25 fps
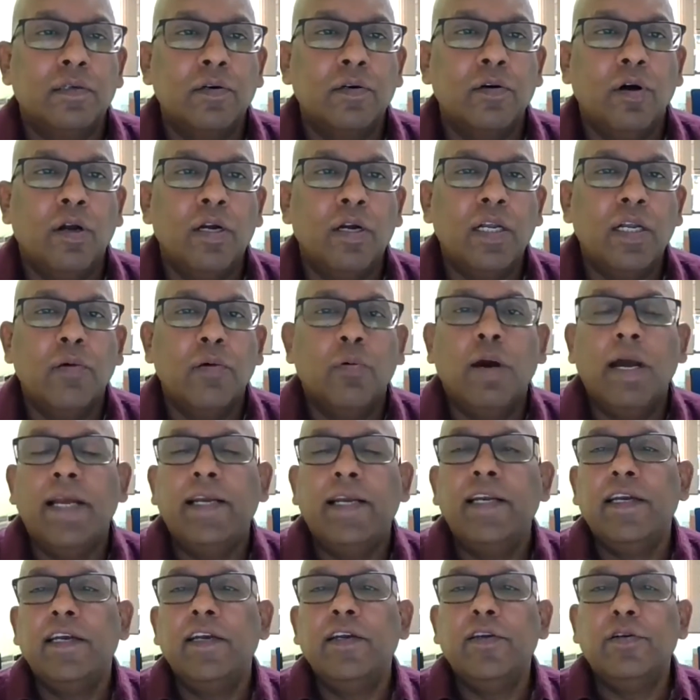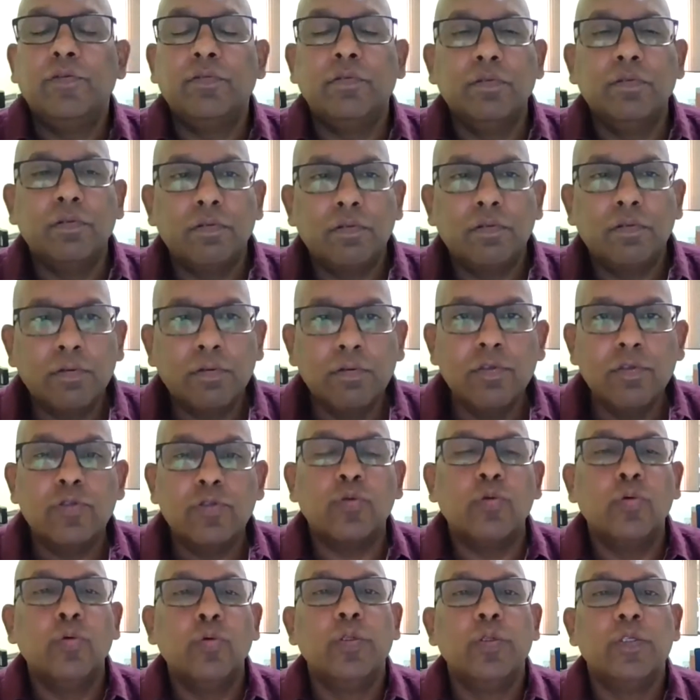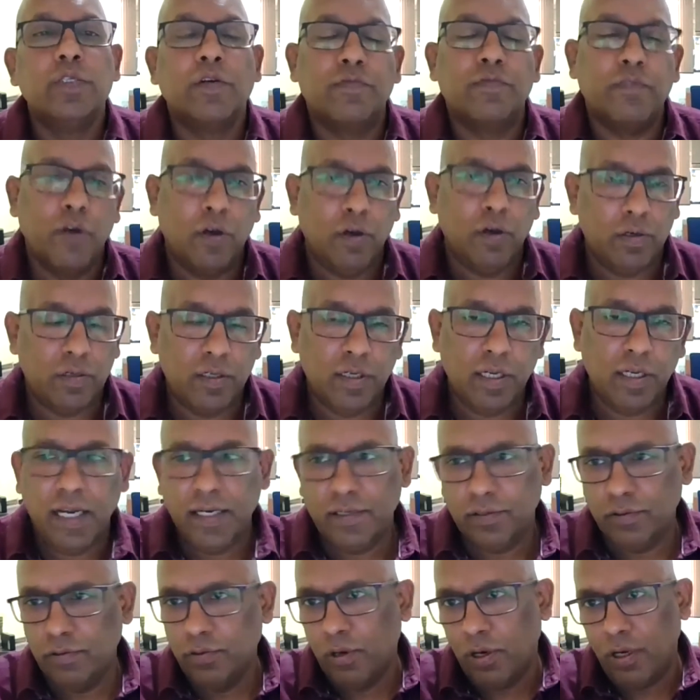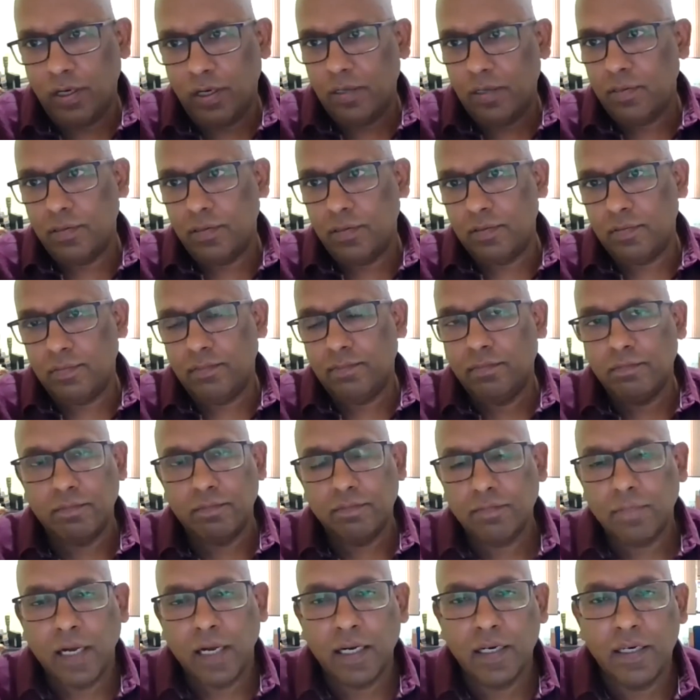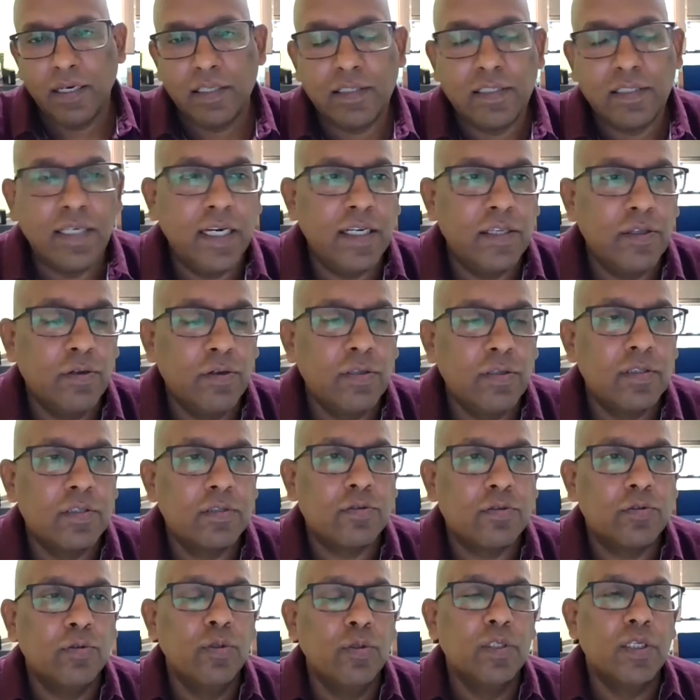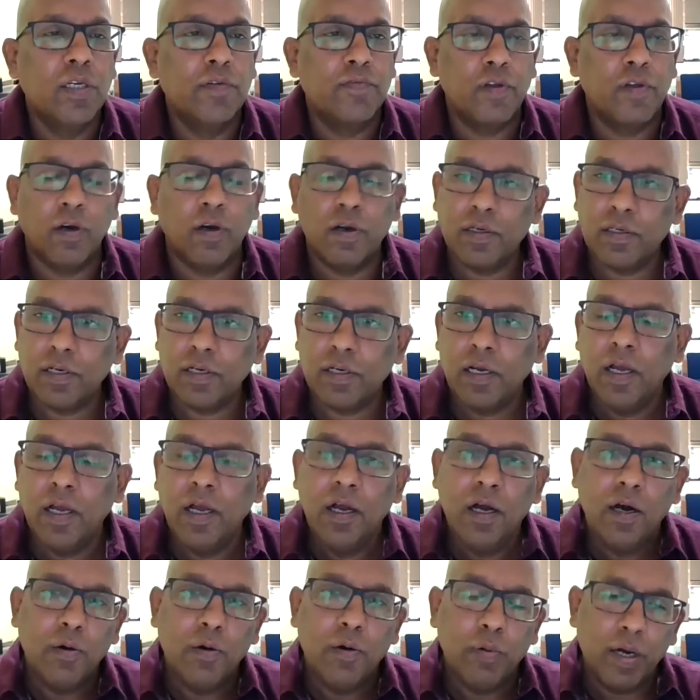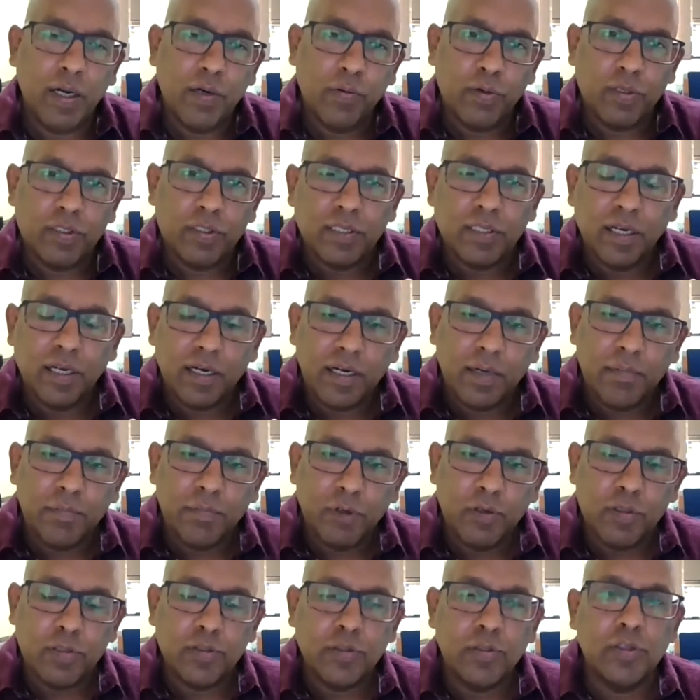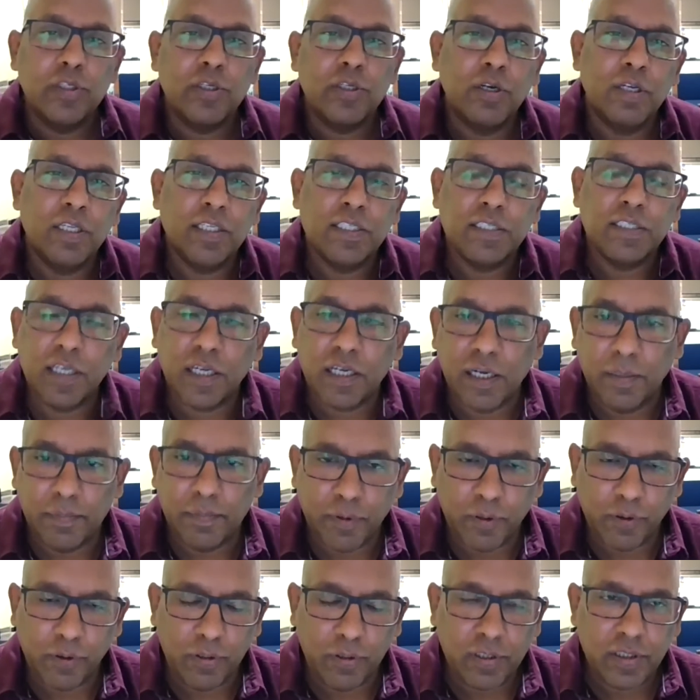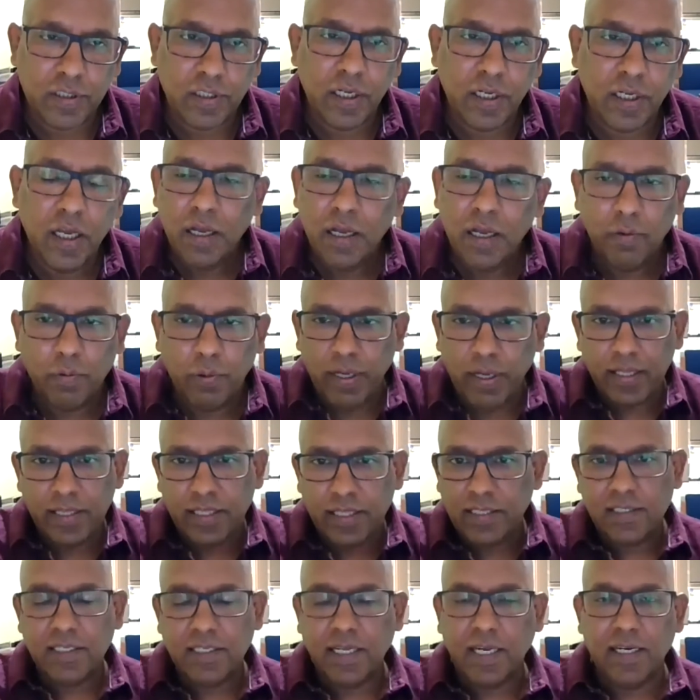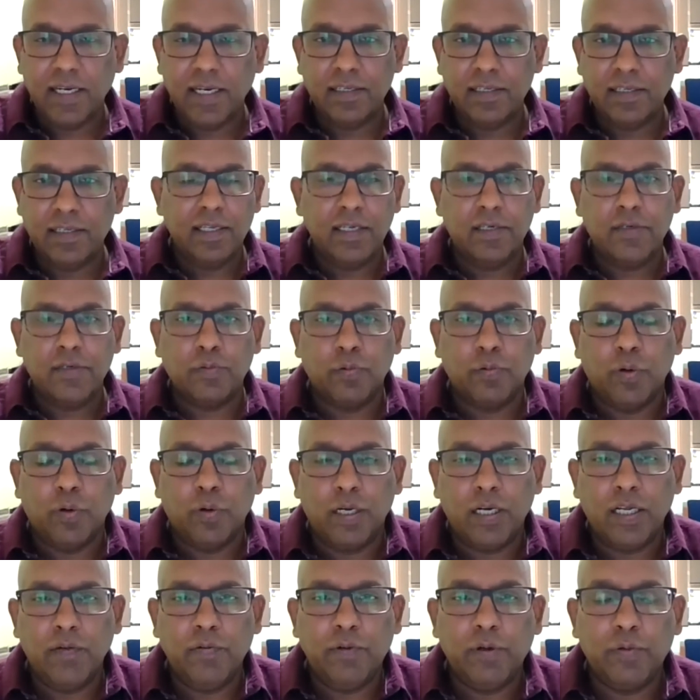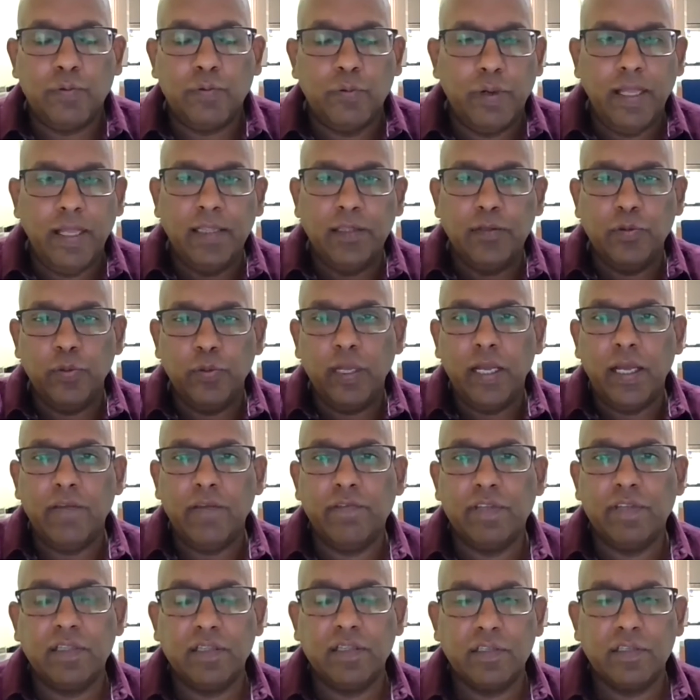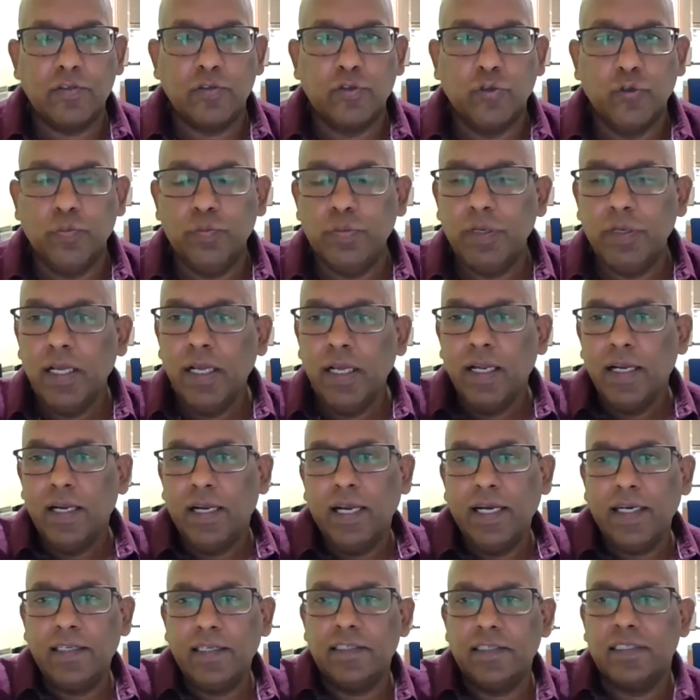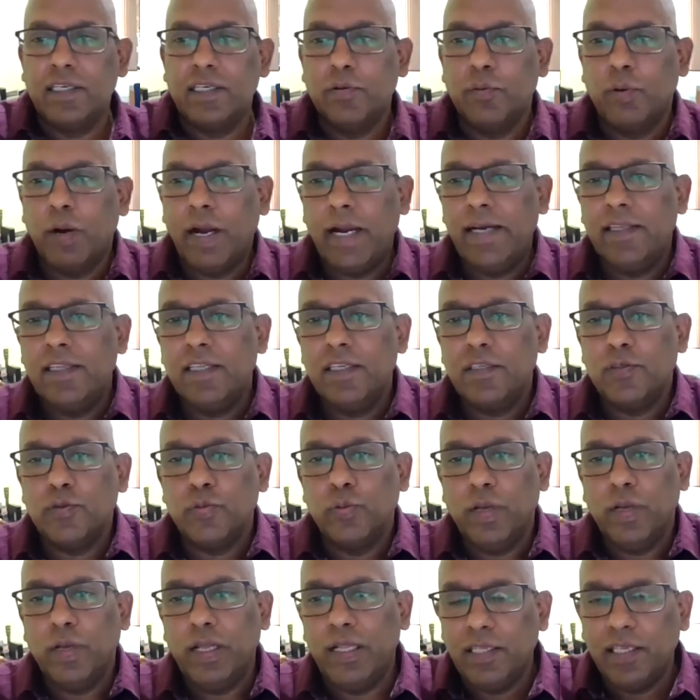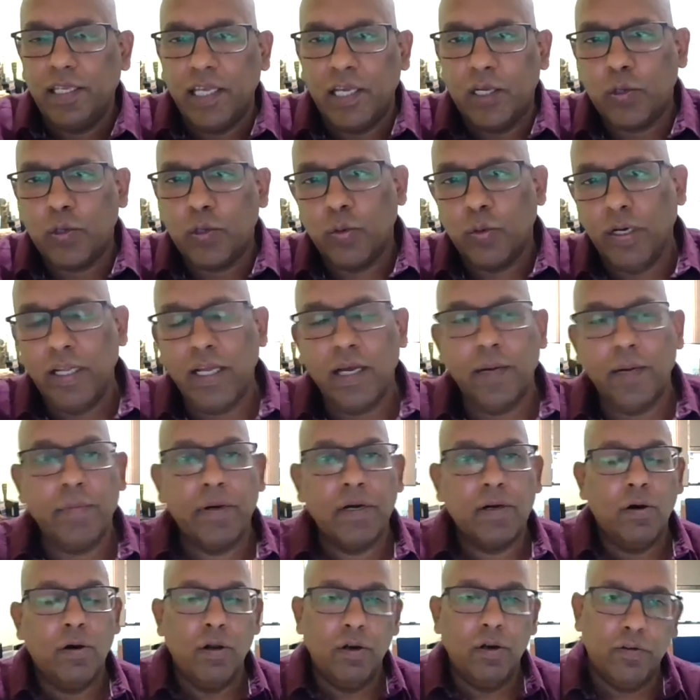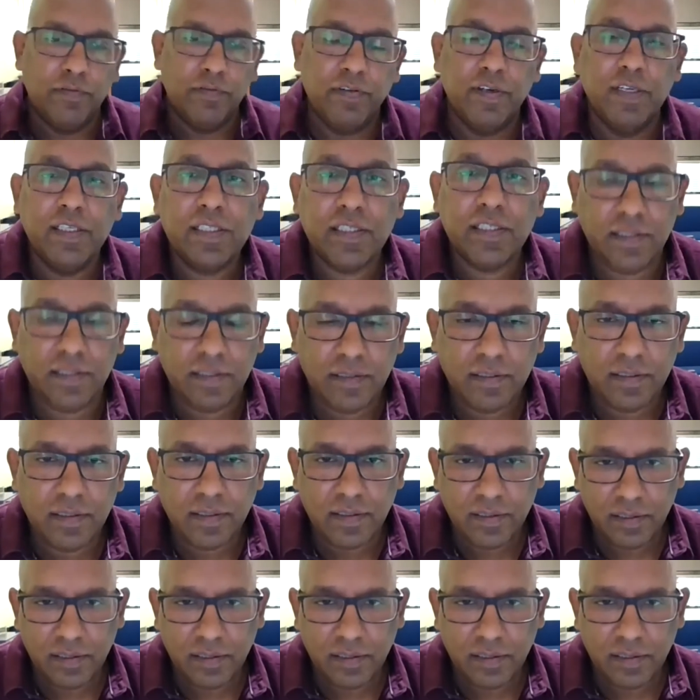got divided into two schools of thought, and you all understand those schools of thought. One was a more socialistic approach, where they said that whatever wealth we have in this room, let us divide this wealth equally among all of us,